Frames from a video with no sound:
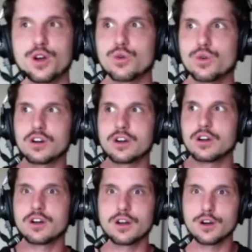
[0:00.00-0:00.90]

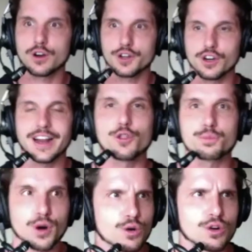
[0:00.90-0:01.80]
or you're a
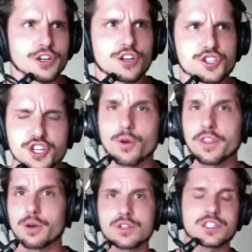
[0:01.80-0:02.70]
health pro or you're a gym
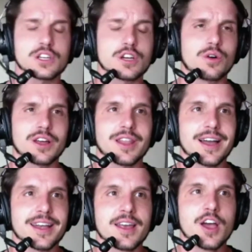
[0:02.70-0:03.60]
owner that wants to go
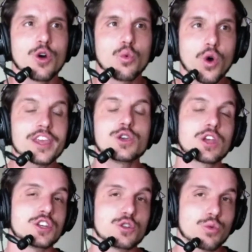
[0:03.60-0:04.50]
online, what you
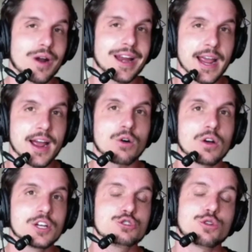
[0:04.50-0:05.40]
can do right now
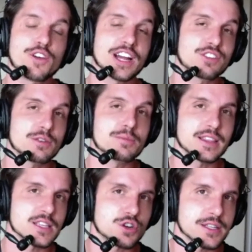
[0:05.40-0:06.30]
to effectively make
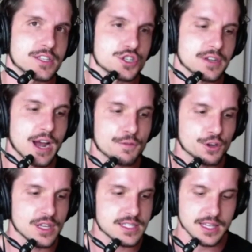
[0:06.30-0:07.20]
this transition. Now, if you're
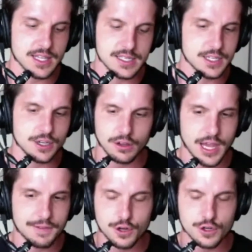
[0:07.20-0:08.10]
listening to this and you're a
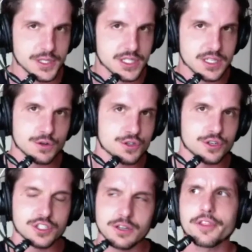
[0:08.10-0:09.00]
life coach, business coach,
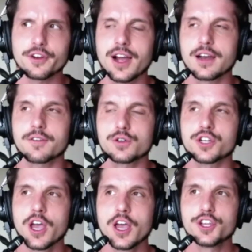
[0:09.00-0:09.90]
or some other kind of
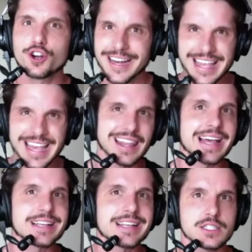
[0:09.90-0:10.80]
coach, you're going to get
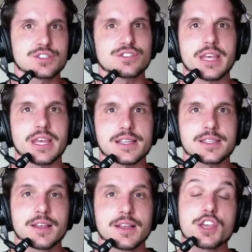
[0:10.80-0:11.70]
lessons from this
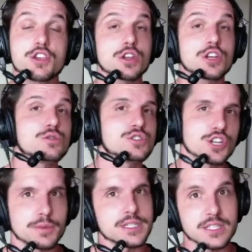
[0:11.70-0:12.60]
that you can use in your
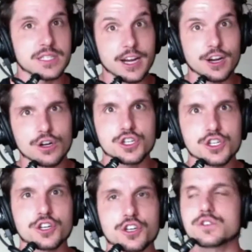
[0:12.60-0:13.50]
business, and I encourage you to
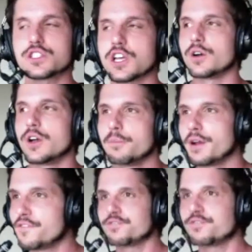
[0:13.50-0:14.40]
do so. But
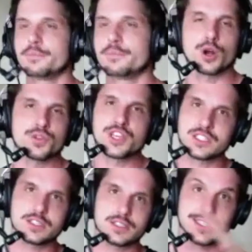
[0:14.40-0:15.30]
if you're a fit pro, this
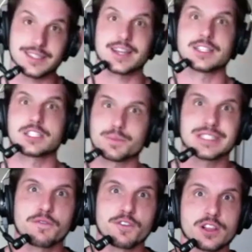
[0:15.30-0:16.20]
is designed
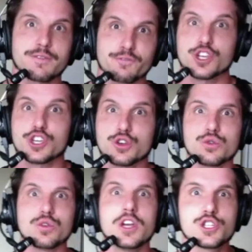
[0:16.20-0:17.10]
specifically for
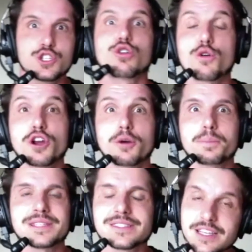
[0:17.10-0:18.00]
you to grow your
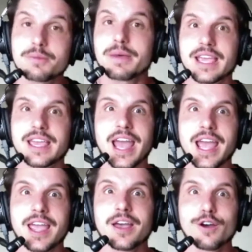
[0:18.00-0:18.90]
business and to make
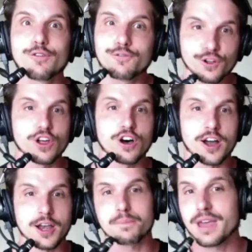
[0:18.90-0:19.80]
a
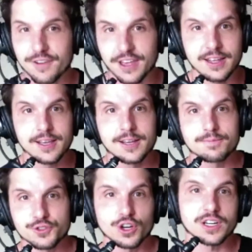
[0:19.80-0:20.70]
full-on pivot
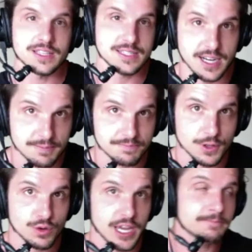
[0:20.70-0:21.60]
during this time,
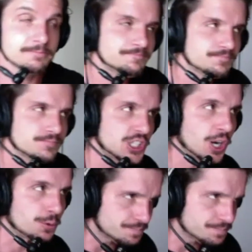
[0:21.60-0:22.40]
okay? So,